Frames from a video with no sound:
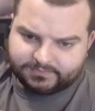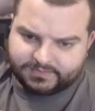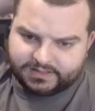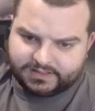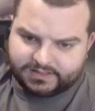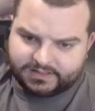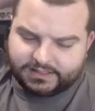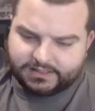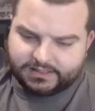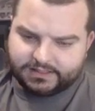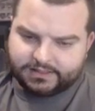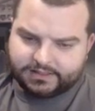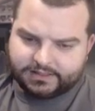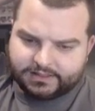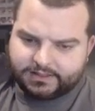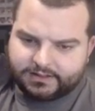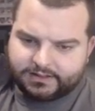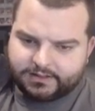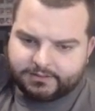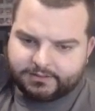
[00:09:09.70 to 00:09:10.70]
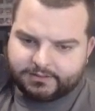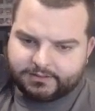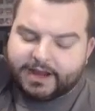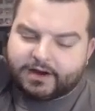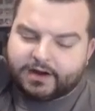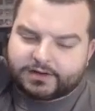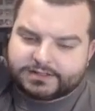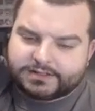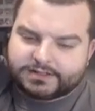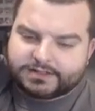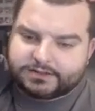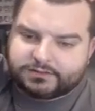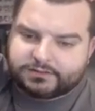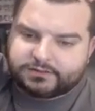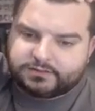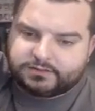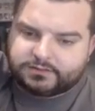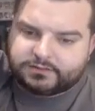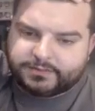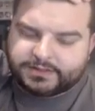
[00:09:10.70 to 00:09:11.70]
The
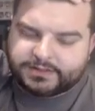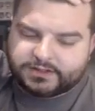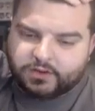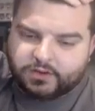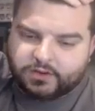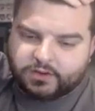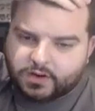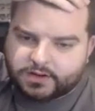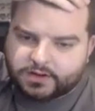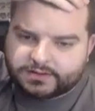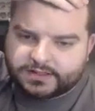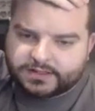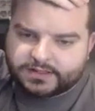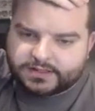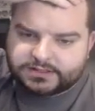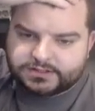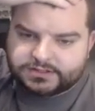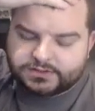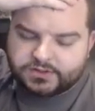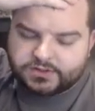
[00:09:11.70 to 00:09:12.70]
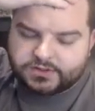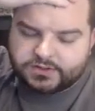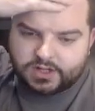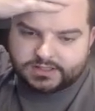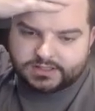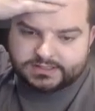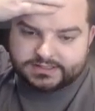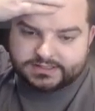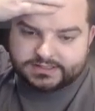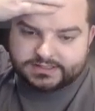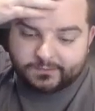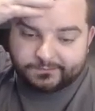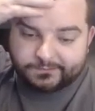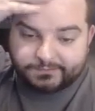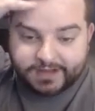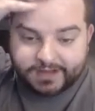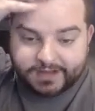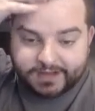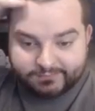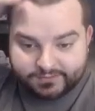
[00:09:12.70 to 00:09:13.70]
comparison would be the Orc. That's a 2-cost
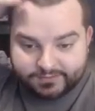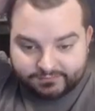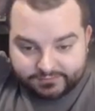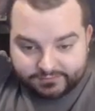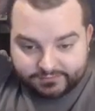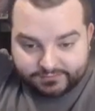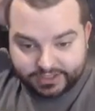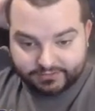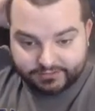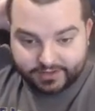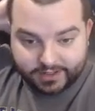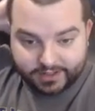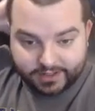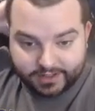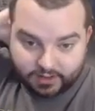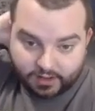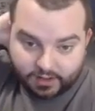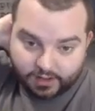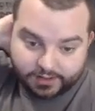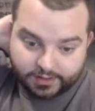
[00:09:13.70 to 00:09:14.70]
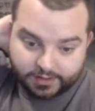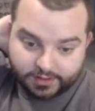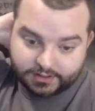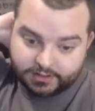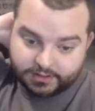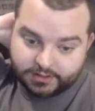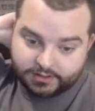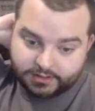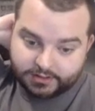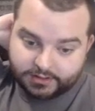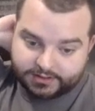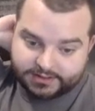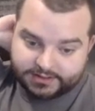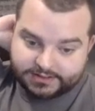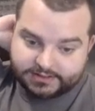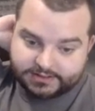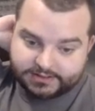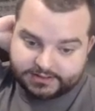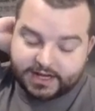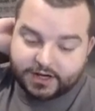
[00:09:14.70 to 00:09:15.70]
0/5 with Regenerate and Guard.
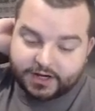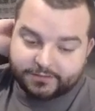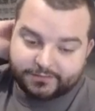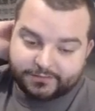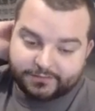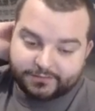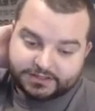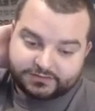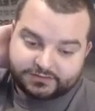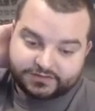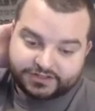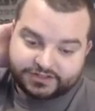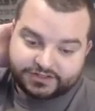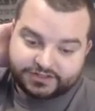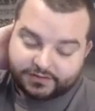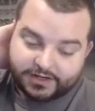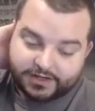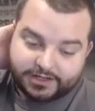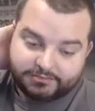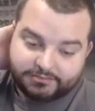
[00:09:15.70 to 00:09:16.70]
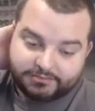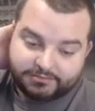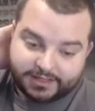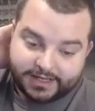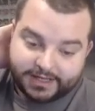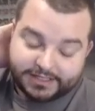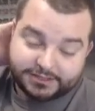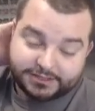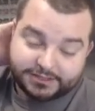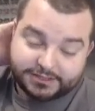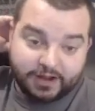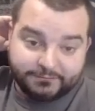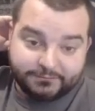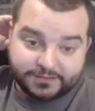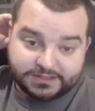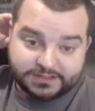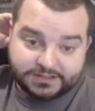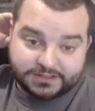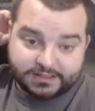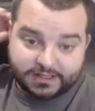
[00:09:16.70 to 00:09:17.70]
This sacrifices Regenerate but gains
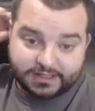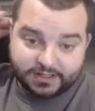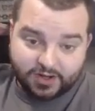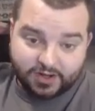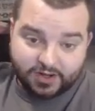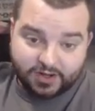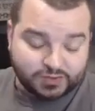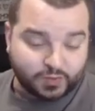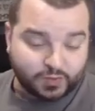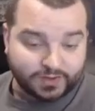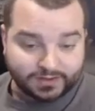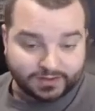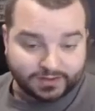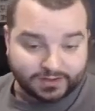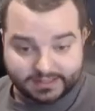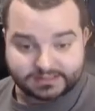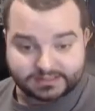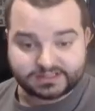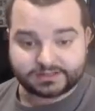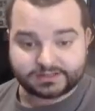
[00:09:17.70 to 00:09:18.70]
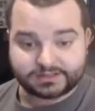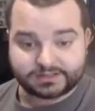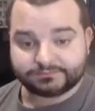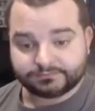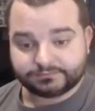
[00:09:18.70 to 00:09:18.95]
Prophecy and costs 1 less.